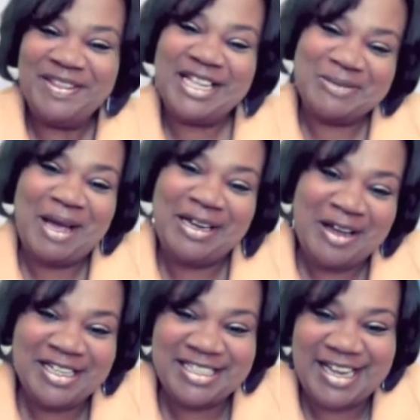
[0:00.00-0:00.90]
That's why I
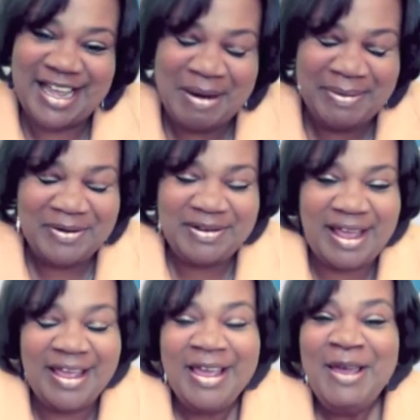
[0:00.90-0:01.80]
launched today, my
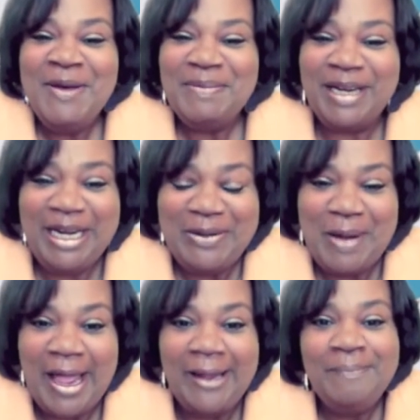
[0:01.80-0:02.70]
birthday. But
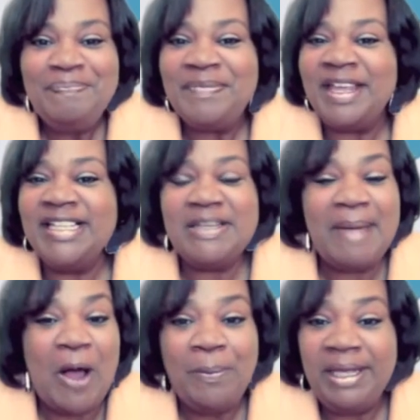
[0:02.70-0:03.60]
anyway, it's
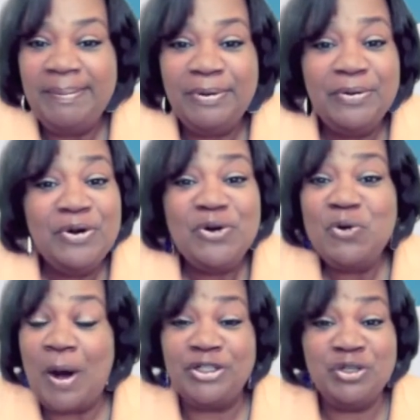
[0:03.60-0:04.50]
about people who
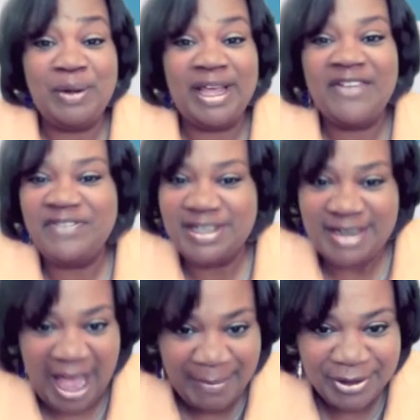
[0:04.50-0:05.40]
are doing
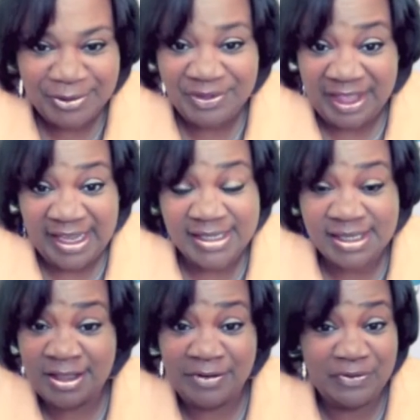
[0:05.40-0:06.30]
phenomenal things
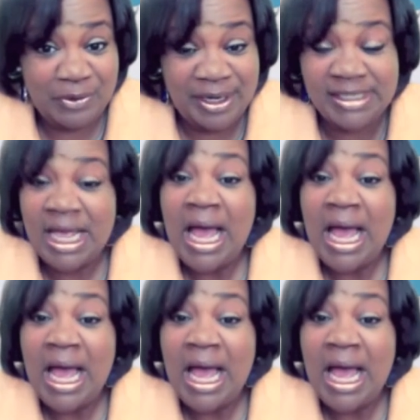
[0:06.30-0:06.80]
in their 40s.